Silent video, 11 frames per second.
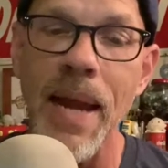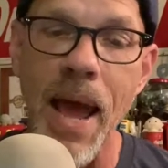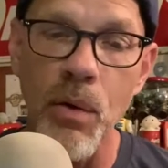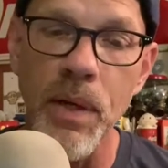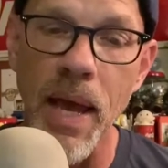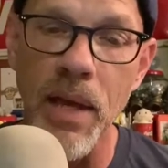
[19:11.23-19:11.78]

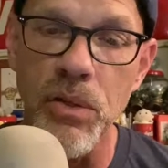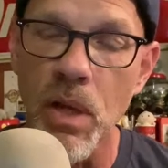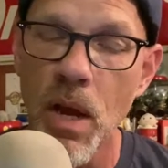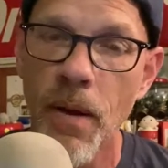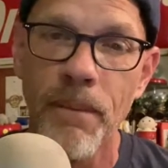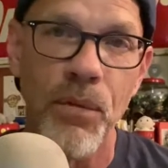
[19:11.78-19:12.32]
Nowadays
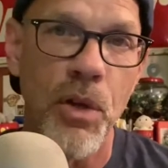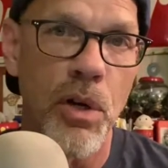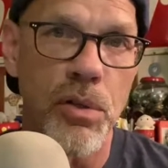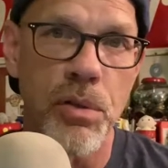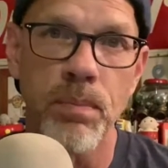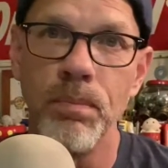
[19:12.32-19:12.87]

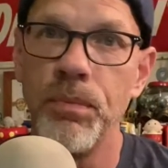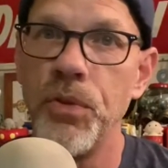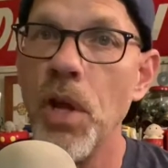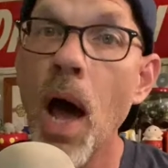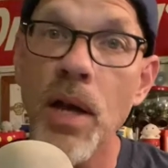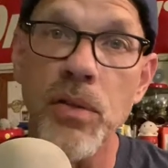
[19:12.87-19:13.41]
there's
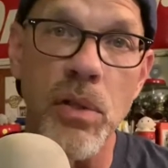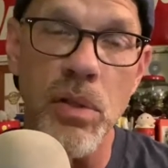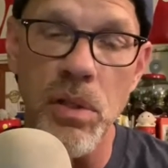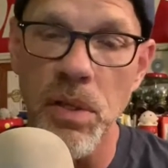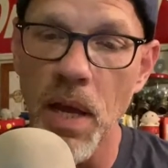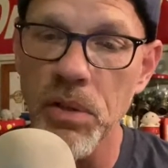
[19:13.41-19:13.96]
dozens
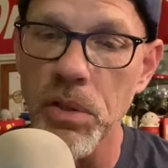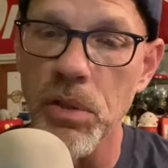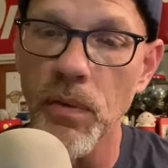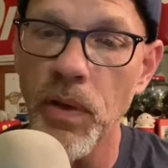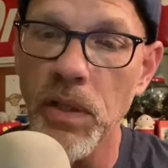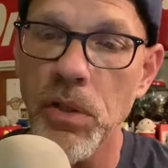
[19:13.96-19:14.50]
and dozens
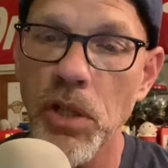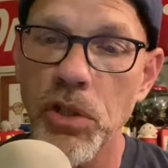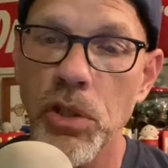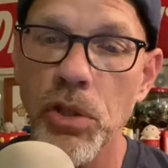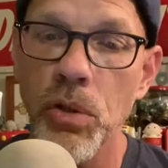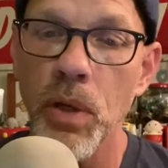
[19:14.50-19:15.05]
of
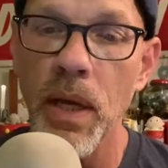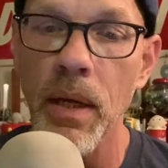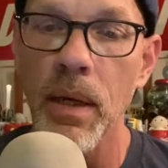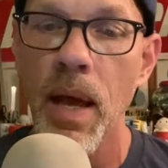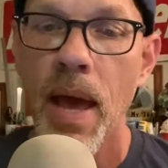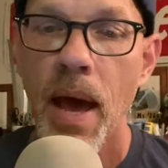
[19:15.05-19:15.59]
extensions you get.